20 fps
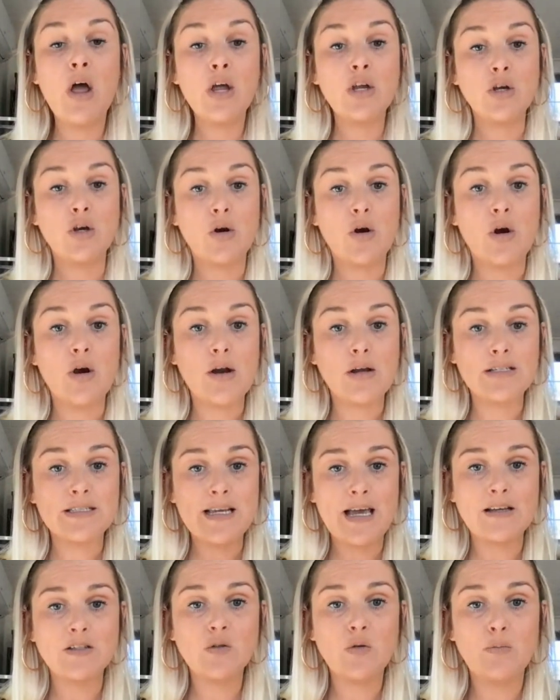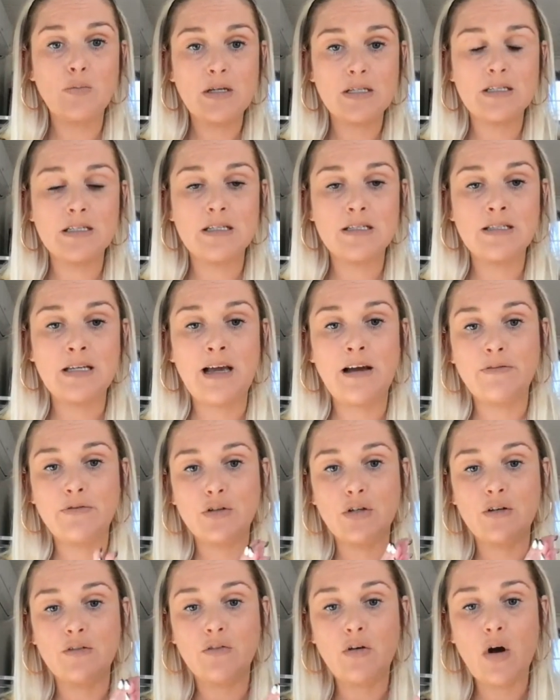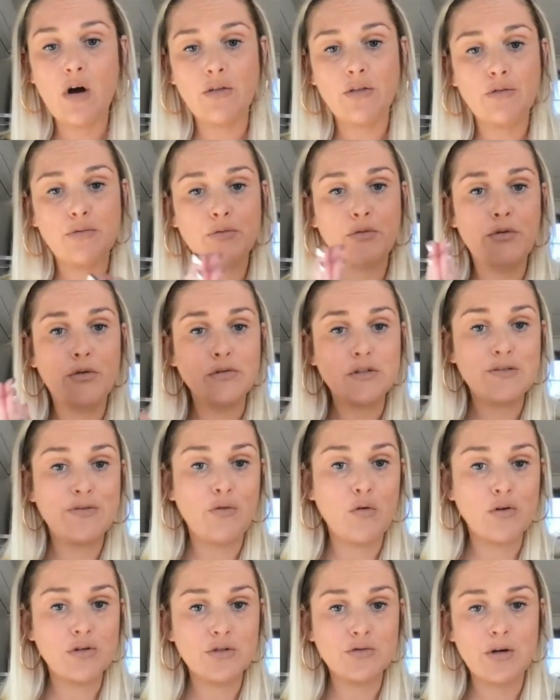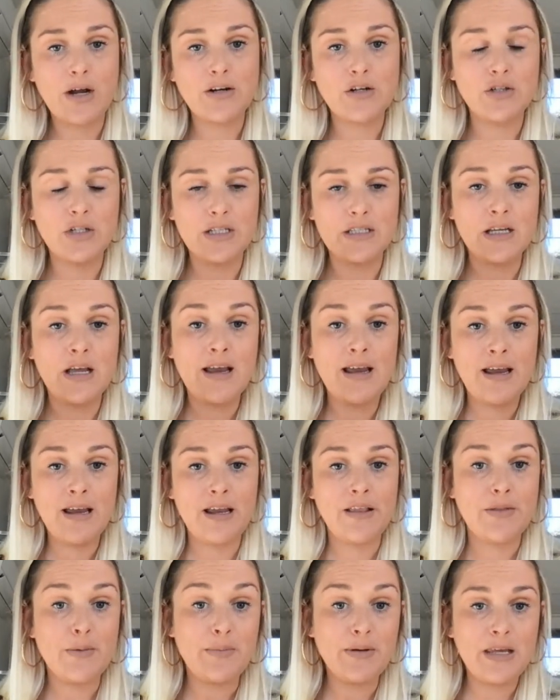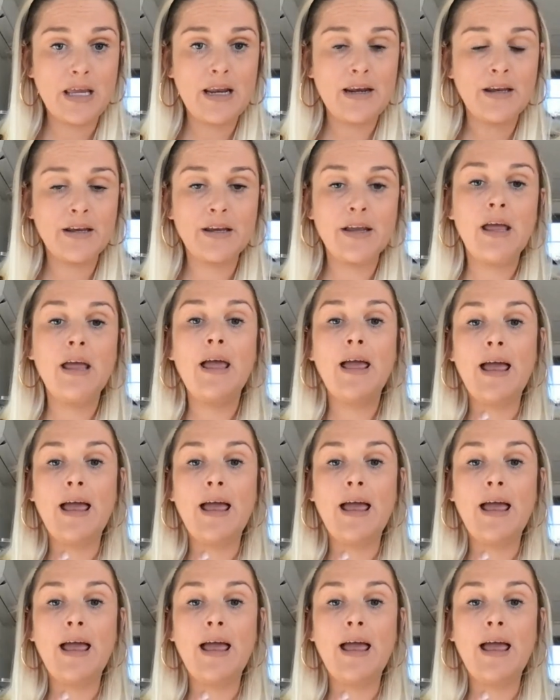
your Zazzle business after you've gone through those 4 strategies in the beginning,